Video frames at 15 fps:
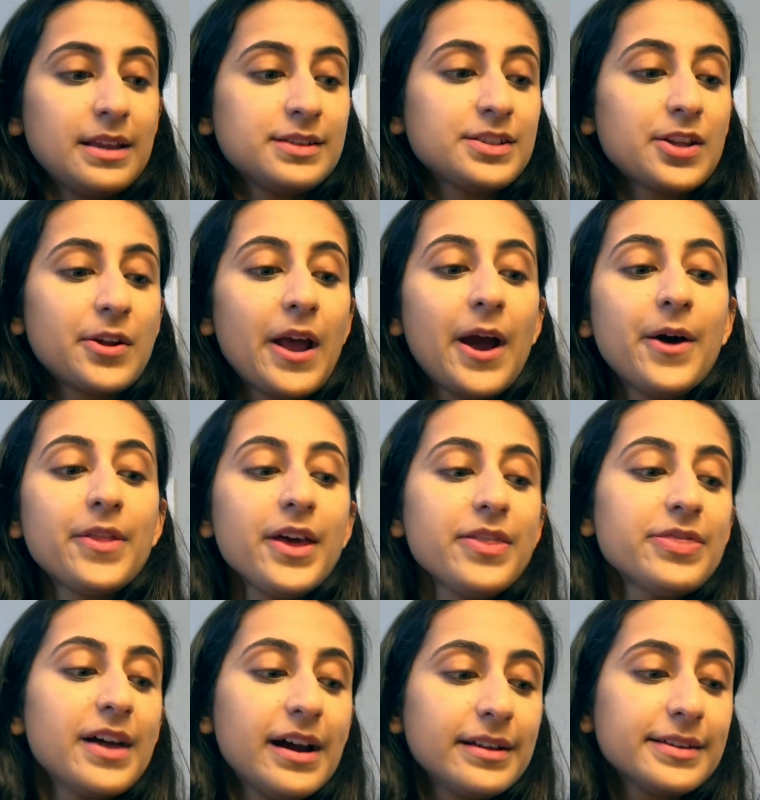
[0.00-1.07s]
So now
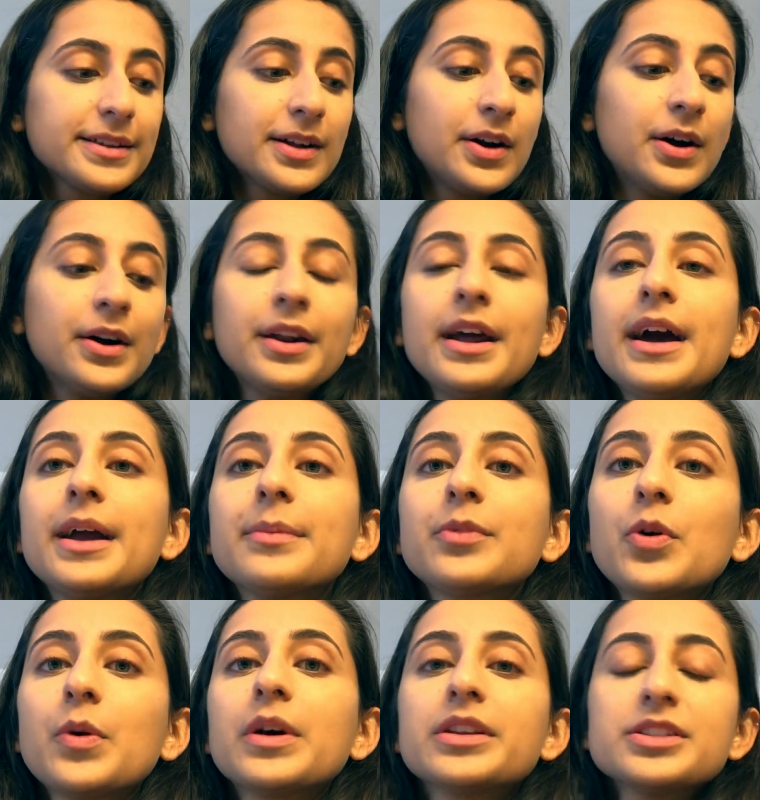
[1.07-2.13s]
that that's on, I'm
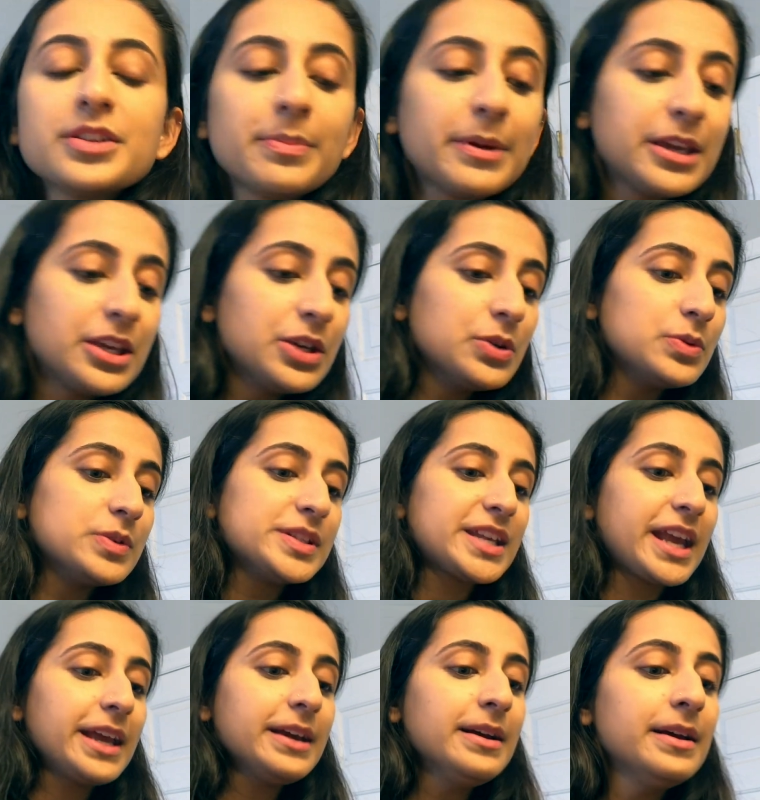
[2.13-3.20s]
going to be
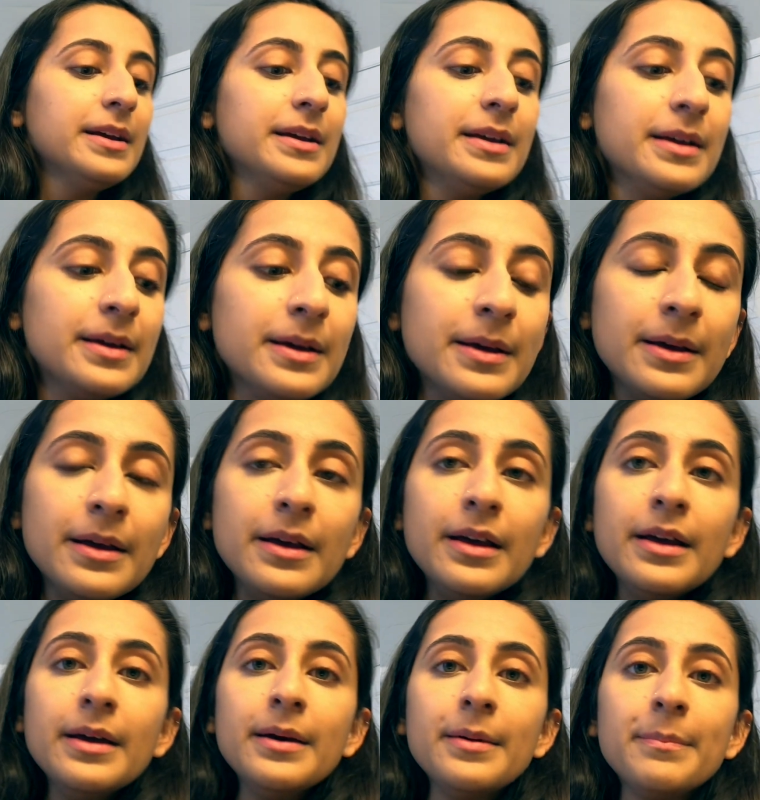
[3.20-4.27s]
using
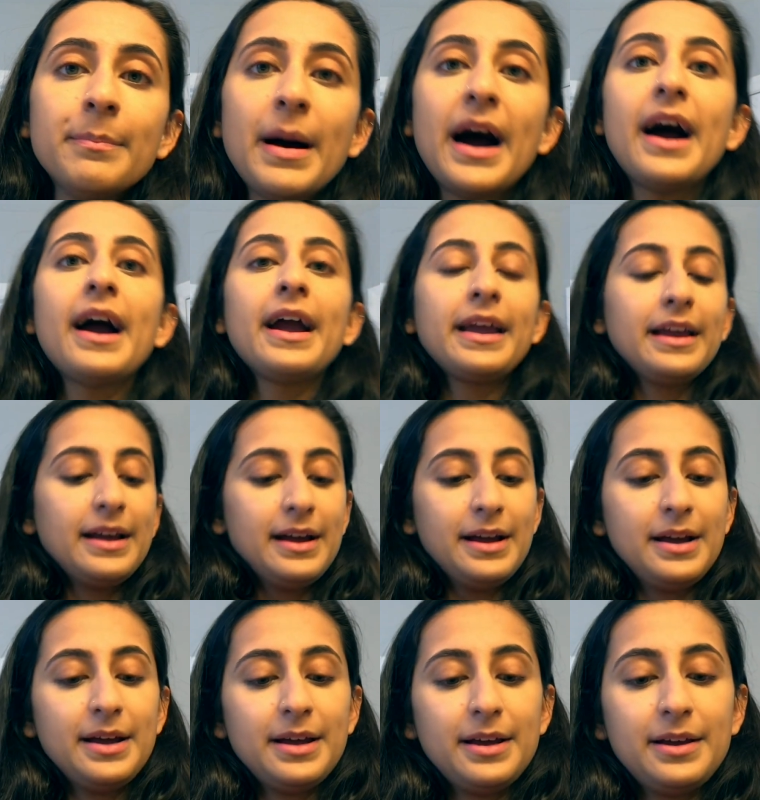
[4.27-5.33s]
my
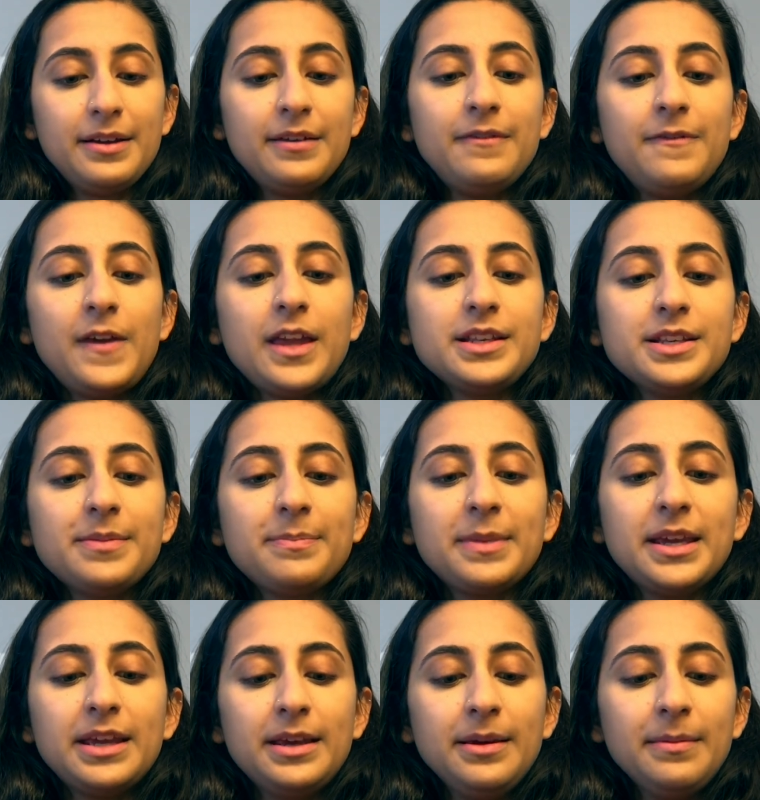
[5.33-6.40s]
Fit
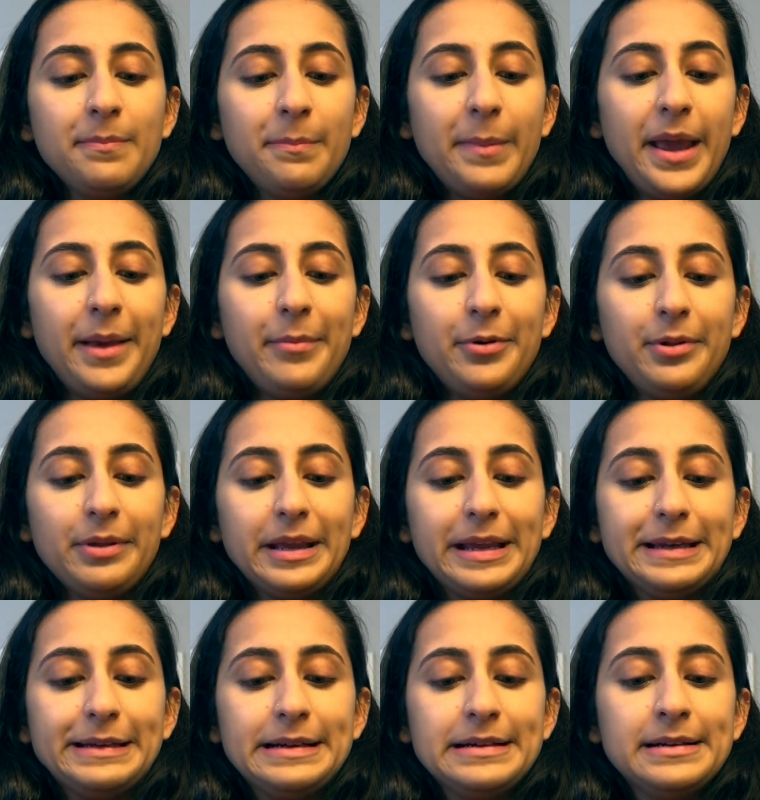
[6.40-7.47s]
Me
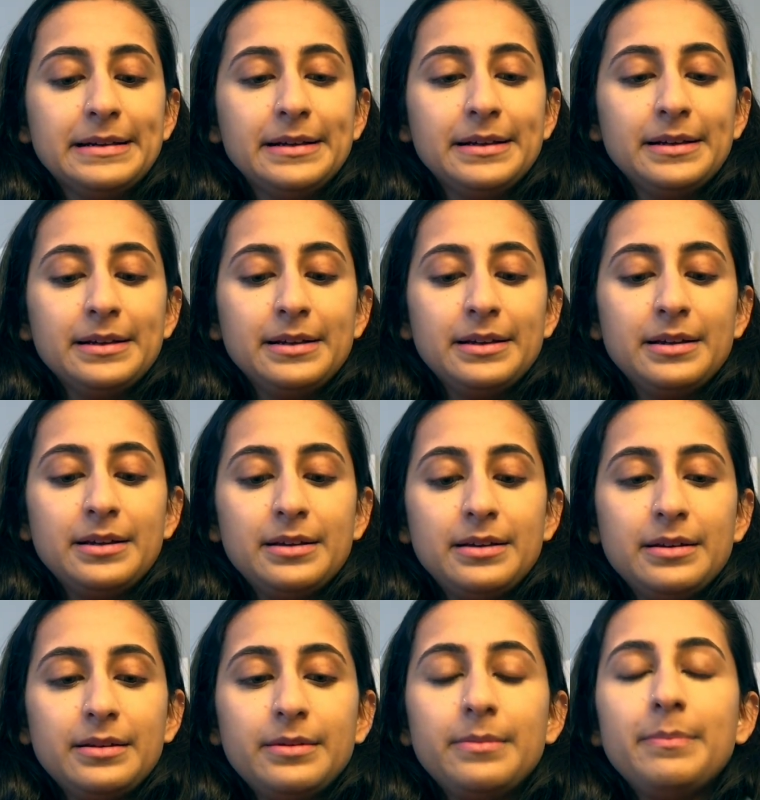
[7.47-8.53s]
Maybelline
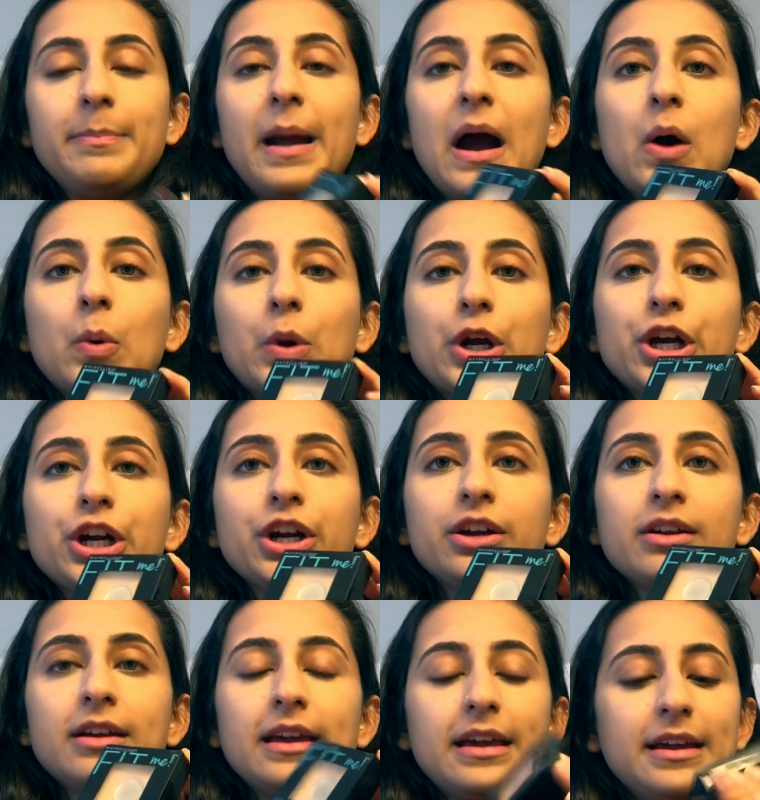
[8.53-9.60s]
powder
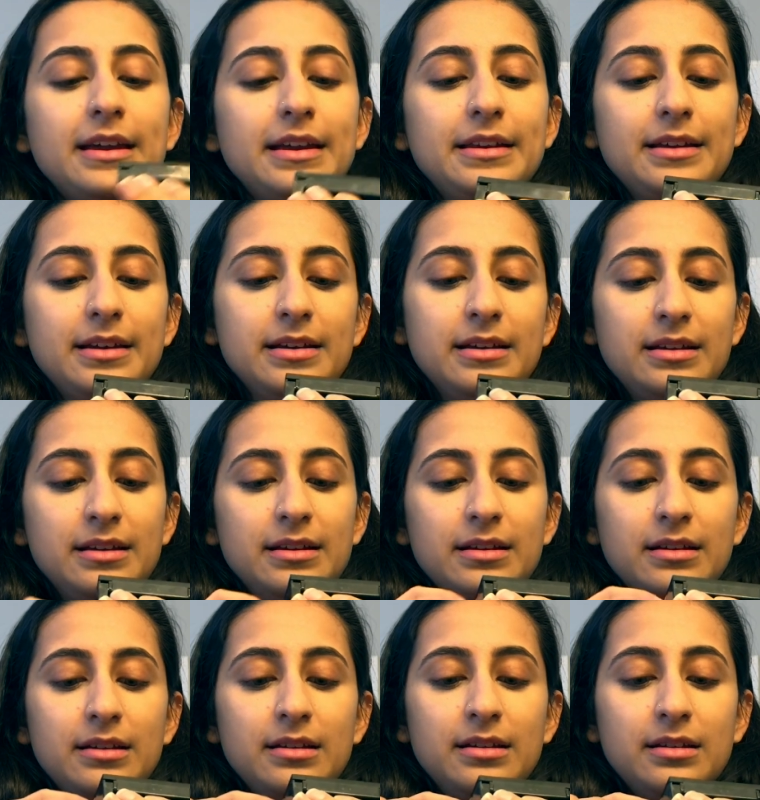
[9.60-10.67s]
in
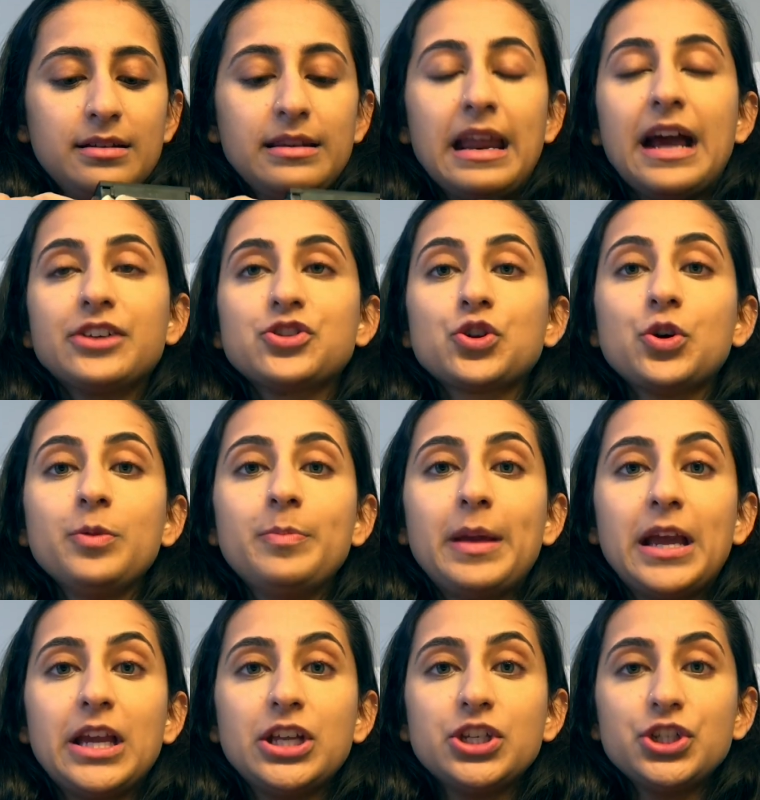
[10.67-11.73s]
natural
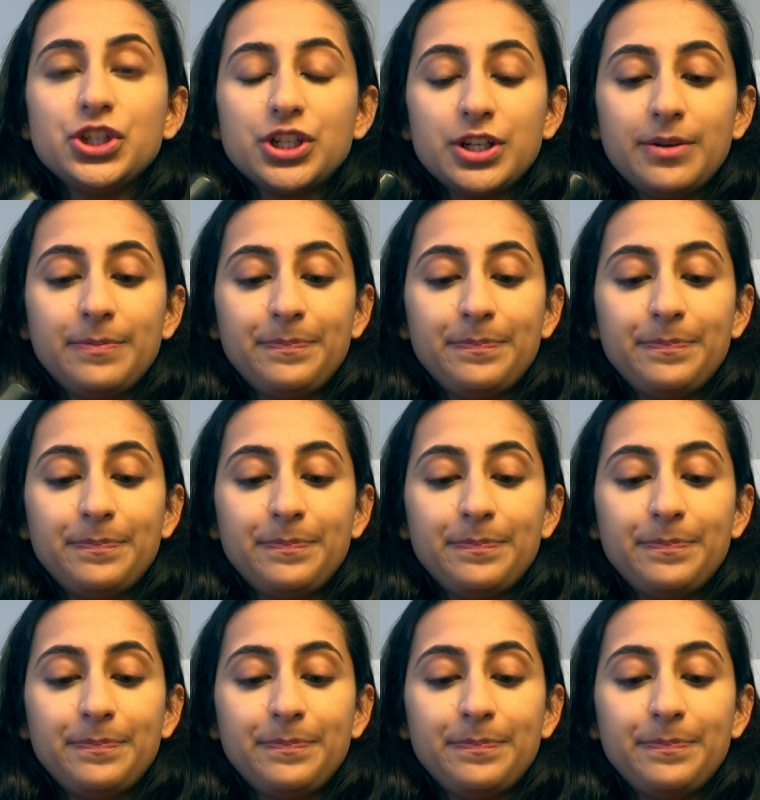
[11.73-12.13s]
beige.